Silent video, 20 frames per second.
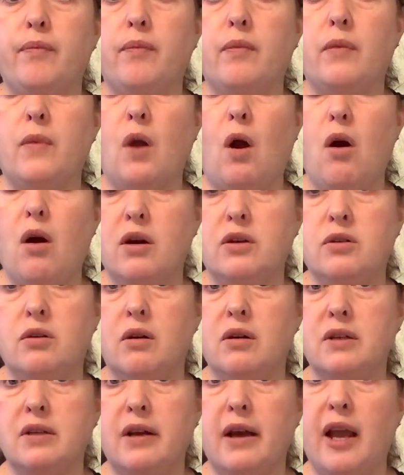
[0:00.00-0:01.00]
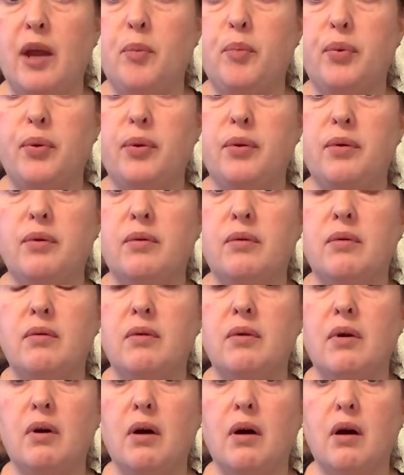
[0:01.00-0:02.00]
ox heart type
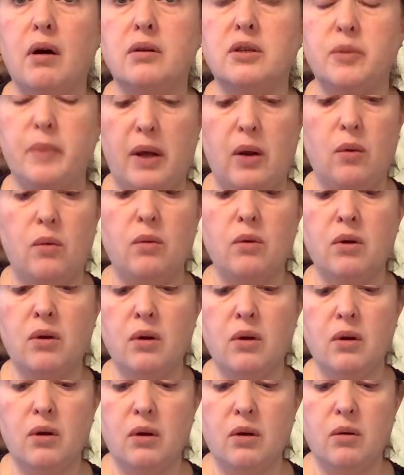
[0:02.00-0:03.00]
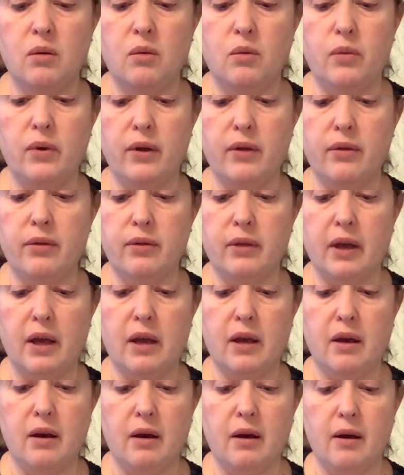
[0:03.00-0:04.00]
tomato with
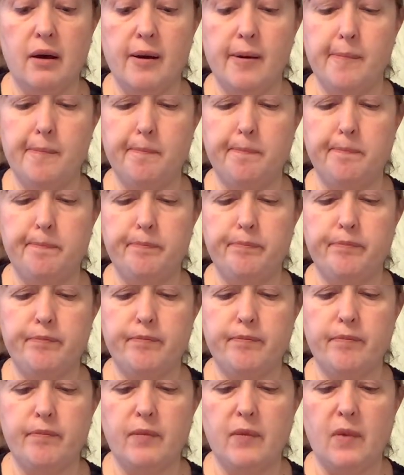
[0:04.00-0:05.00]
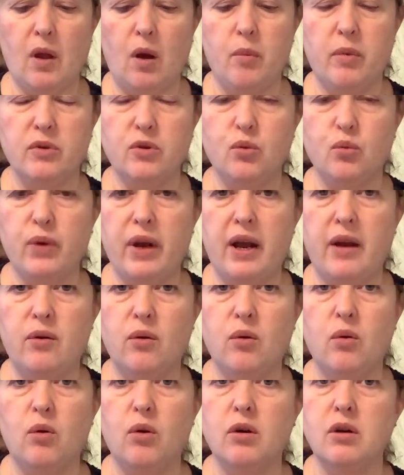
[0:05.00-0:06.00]
like almost red or
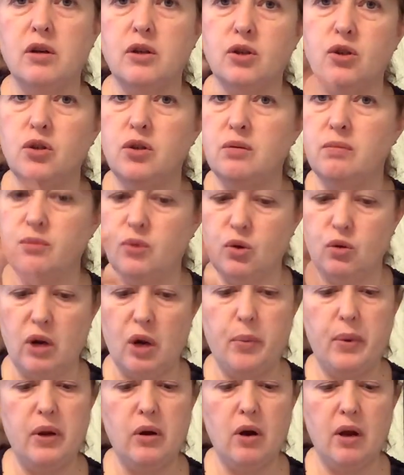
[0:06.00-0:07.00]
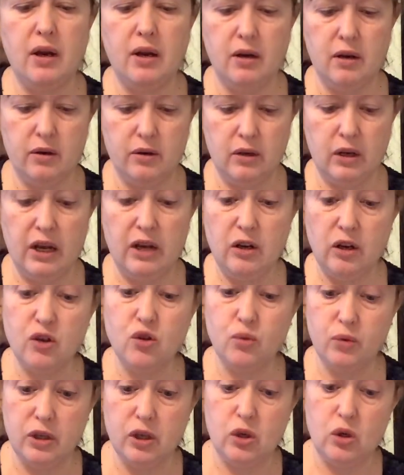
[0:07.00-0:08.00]
orange striping on it. It looked
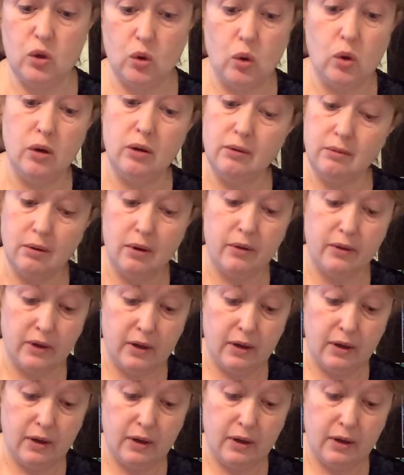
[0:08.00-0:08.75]
really cool on the